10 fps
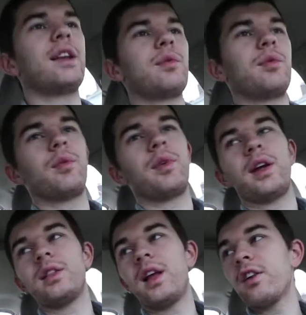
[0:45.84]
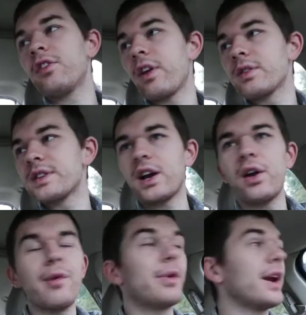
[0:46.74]
then when I left, I was like, oh,
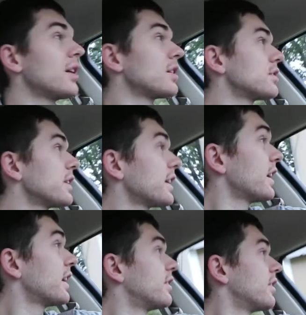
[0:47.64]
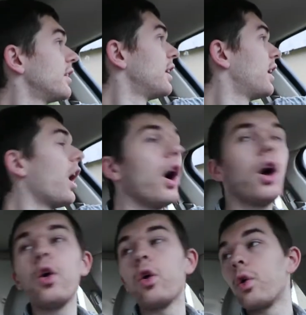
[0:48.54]
that banana looks really good.
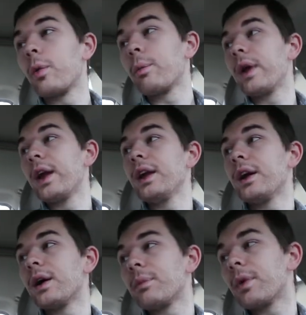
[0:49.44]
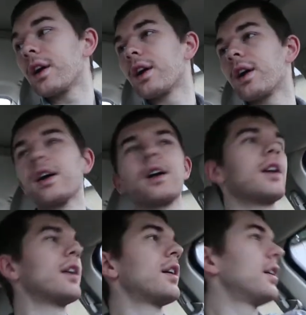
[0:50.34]
Oh, peanut butter.
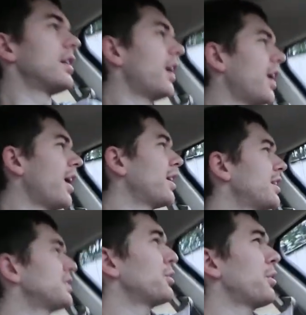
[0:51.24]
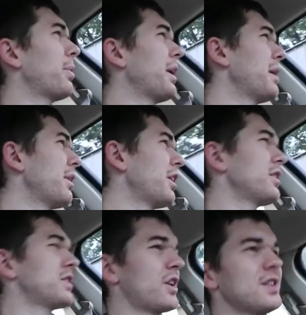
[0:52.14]
Oh, there's no more peanut butter,
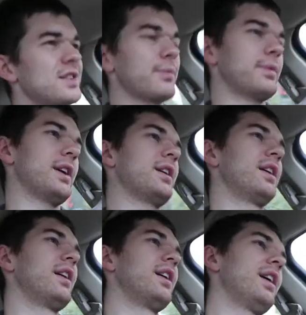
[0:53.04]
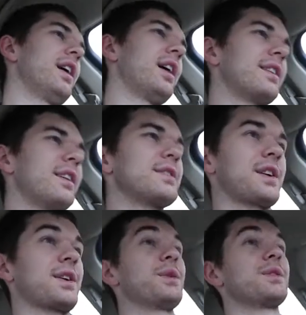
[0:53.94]
the jar's empty. And then I was
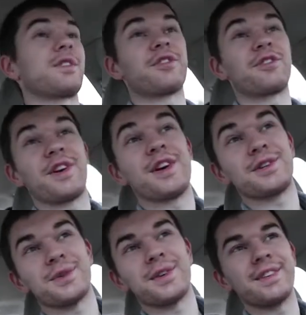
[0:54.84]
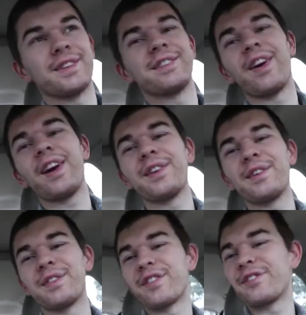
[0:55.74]
like, oh, there's a fresh one. Michael
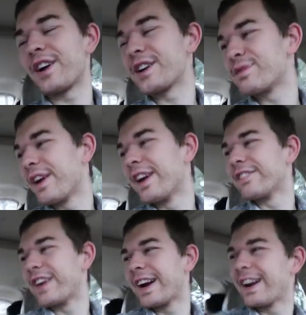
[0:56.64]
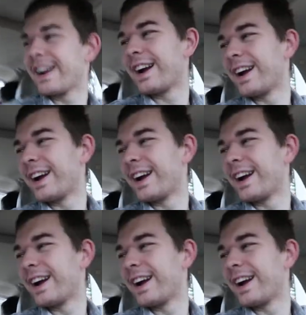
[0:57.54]
opened a fresh peanut butter.